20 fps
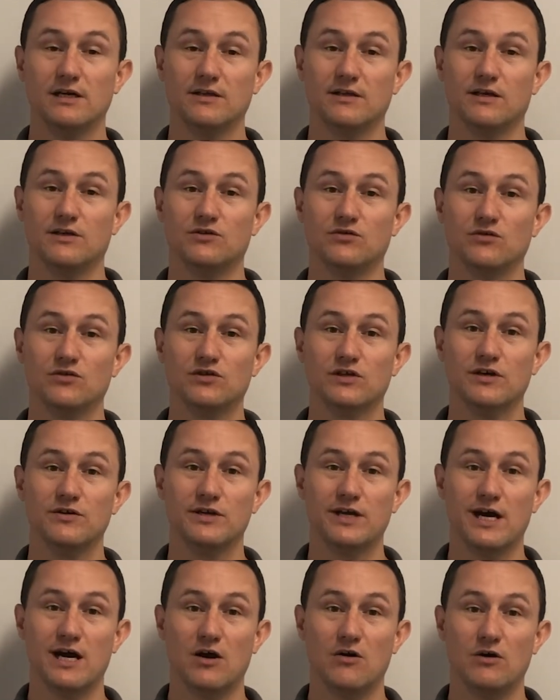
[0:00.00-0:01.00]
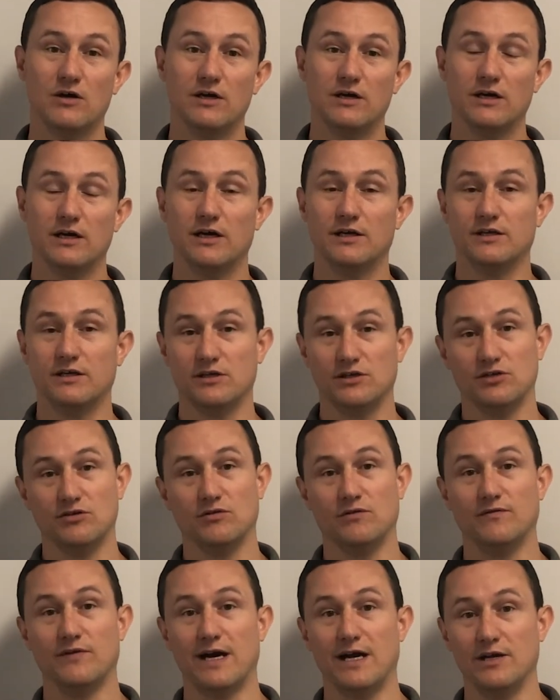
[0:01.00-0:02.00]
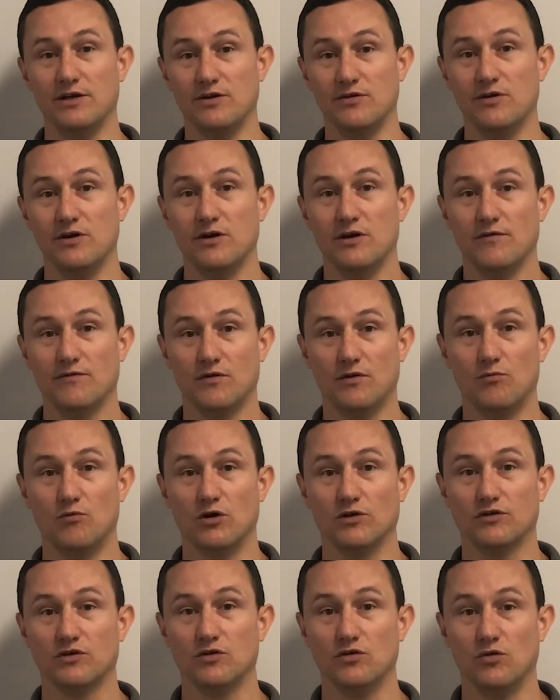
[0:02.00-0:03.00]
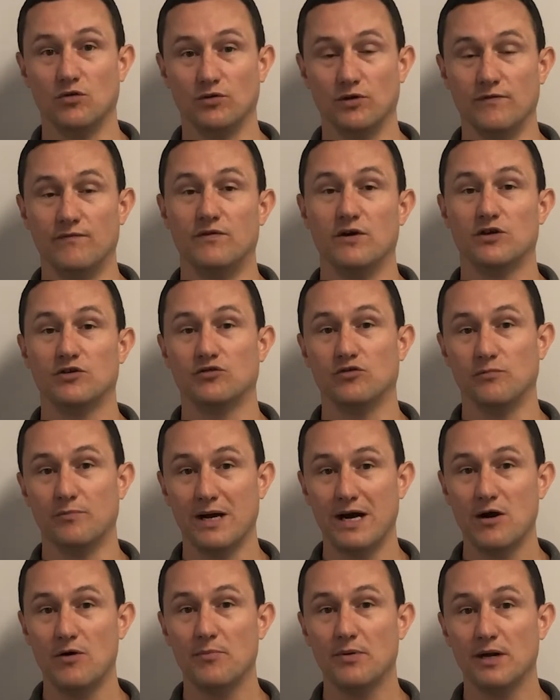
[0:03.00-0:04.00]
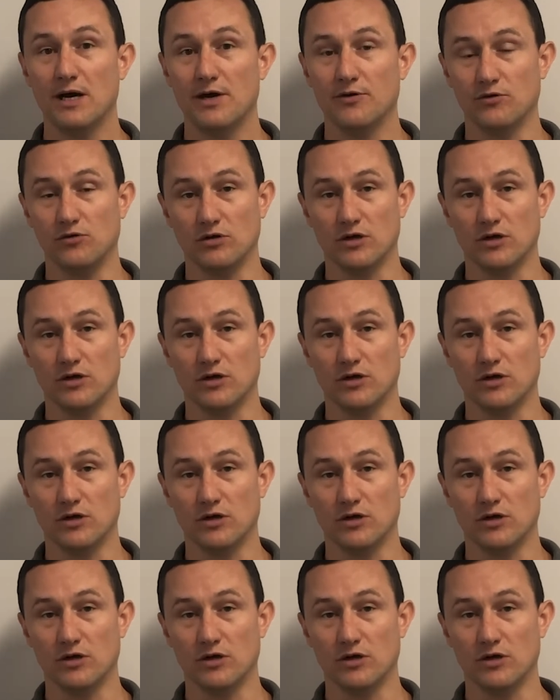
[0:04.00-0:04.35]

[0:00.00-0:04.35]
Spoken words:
there's also now additional value from what's called a virtual power plant,